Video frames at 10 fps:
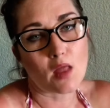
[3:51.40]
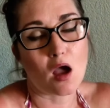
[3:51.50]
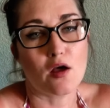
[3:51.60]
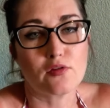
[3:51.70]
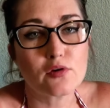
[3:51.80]

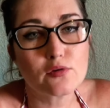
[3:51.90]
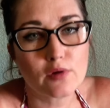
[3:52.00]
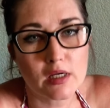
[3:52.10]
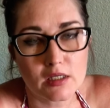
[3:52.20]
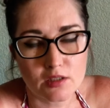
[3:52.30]
Other
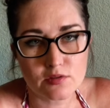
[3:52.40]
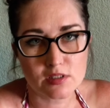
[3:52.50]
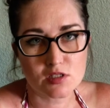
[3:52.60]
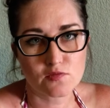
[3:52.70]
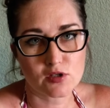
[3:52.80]
great
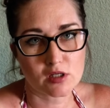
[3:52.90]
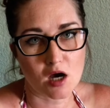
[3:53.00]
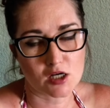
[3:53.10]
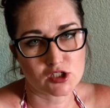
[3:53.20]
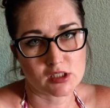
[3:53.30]
uses for
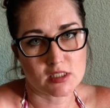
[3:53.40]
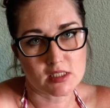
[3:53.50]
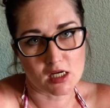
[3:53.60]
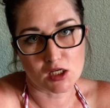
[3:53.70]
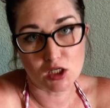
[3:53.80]
decoctions
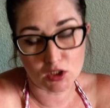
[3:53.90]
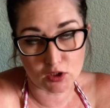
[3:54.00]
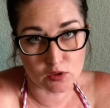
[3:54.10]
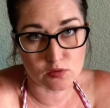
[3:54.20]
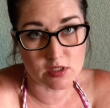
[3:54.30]

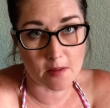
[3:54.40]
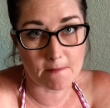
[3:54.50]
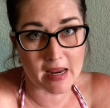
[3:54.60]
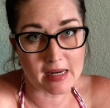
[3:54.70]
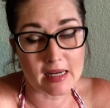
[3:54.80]
include
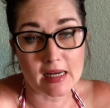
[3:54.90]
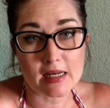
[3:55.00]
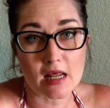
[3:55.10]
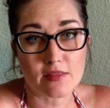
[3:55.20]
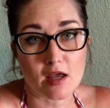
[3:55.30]

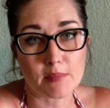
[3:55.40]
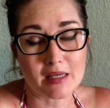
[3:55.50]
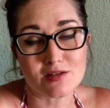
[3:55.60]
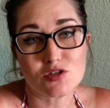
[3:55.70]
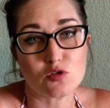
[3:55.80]
making them
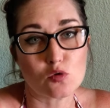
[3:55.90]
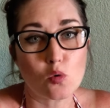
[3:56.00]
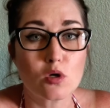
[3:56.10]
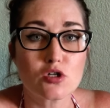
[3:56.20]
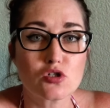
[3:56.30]
into
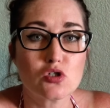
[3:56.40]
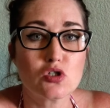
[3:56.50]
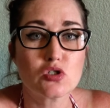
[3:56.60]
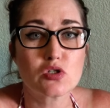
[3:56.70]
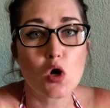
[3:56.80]

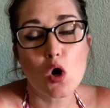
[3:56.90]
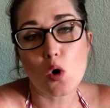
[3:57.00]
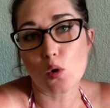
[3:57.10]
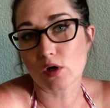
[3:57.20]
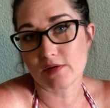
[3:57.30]
cordials
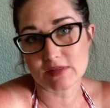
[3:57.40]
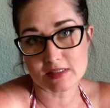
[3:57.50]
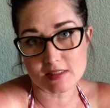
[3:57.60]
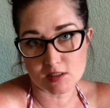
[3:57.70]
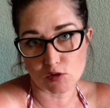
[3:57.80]
or even
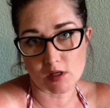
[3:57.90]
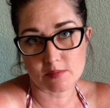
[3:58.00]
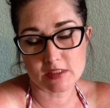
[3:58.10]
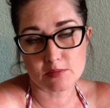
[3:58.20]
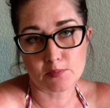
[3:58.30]

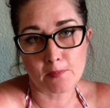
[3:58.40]
syrups.